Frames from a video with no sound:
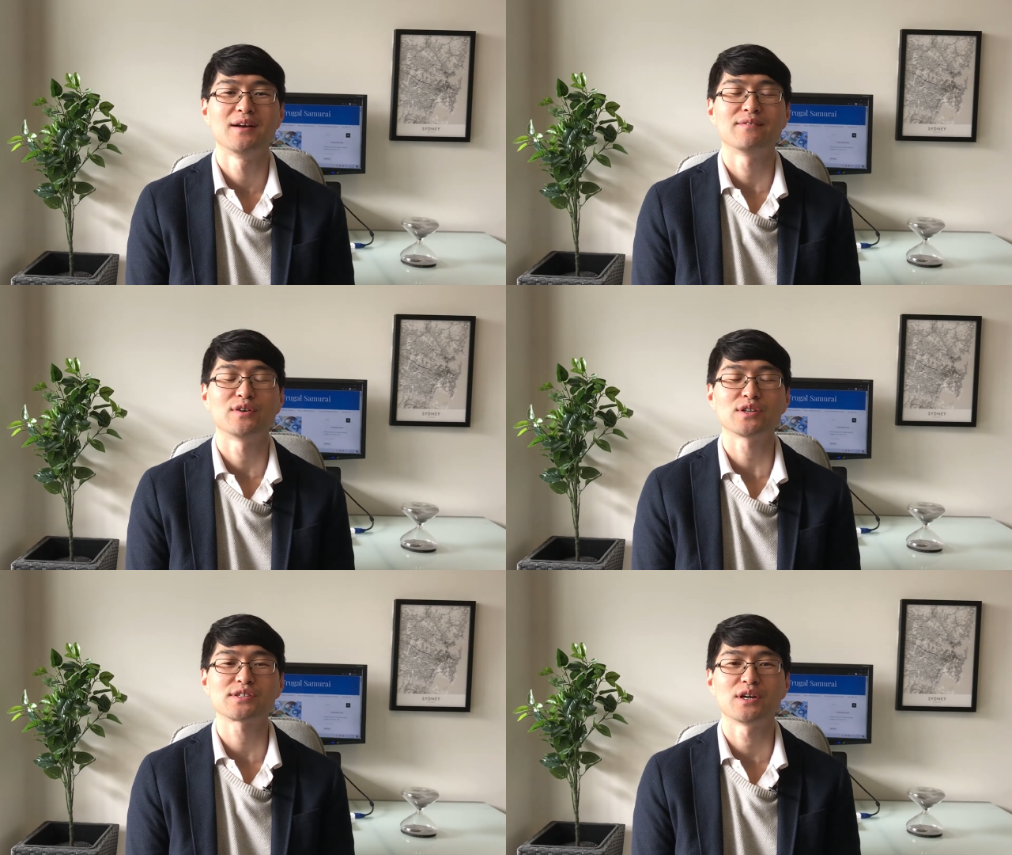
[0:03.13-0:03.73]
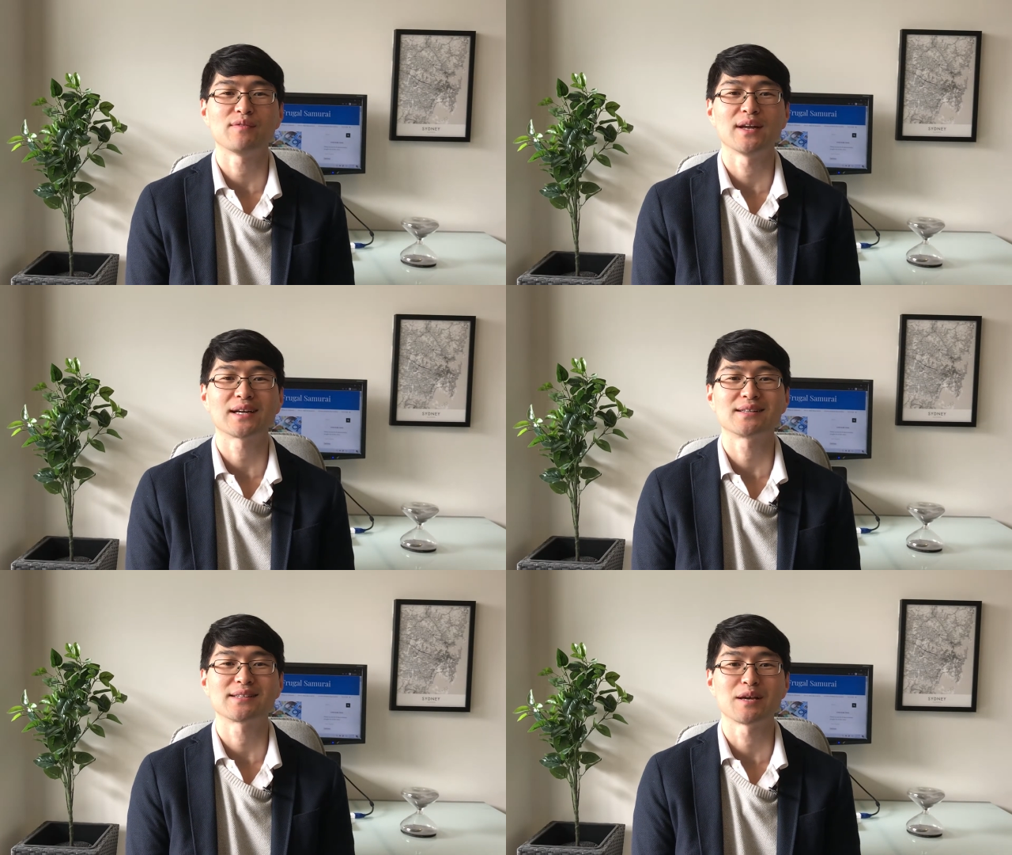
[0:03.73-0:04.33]
First off, I'd like
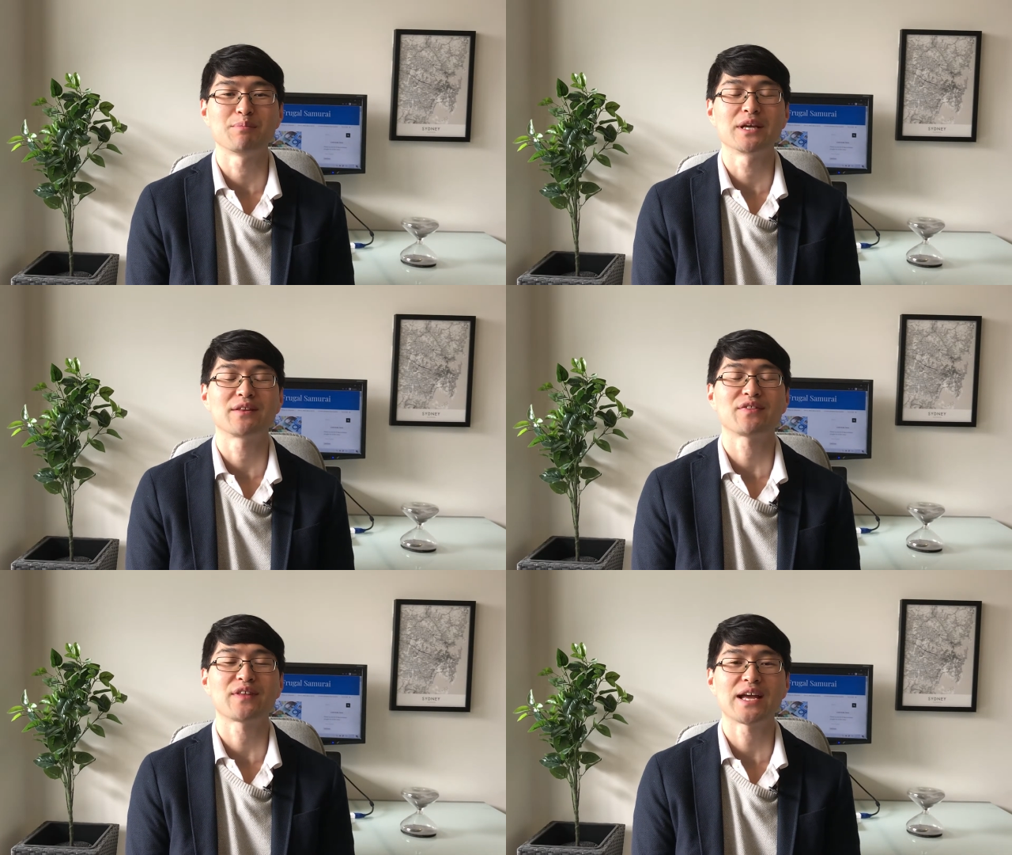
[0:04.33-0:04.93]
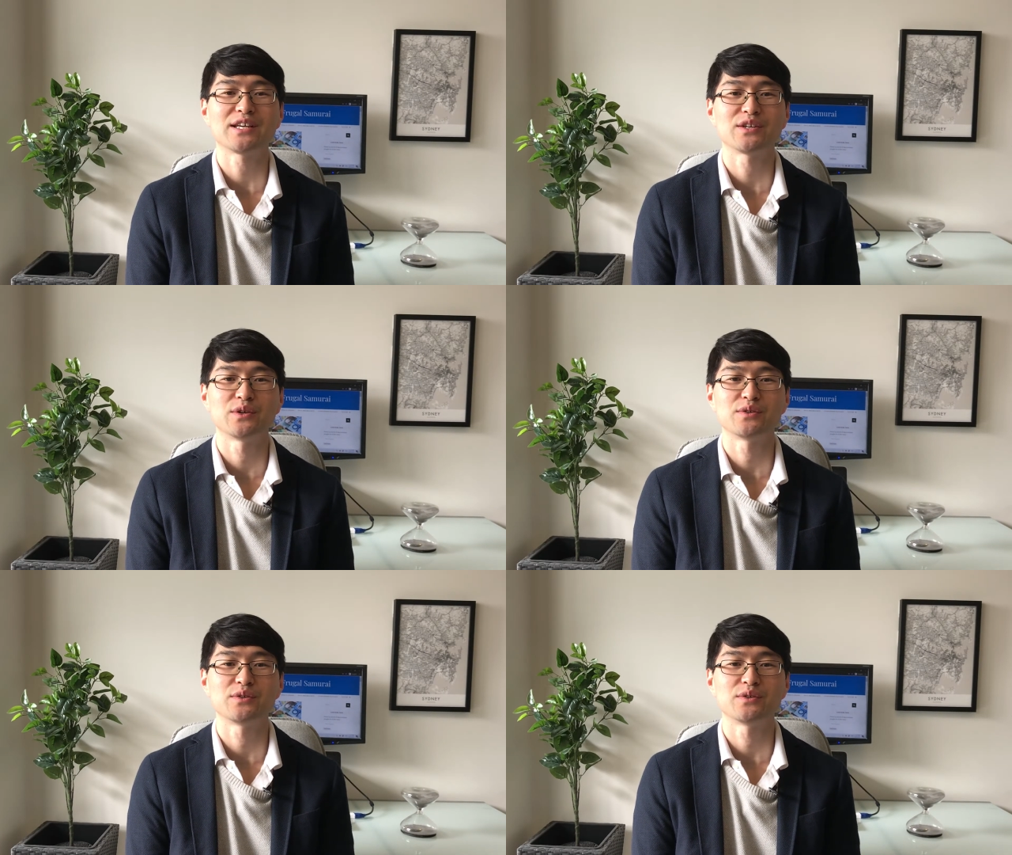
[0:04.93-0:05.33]
to say a big thank you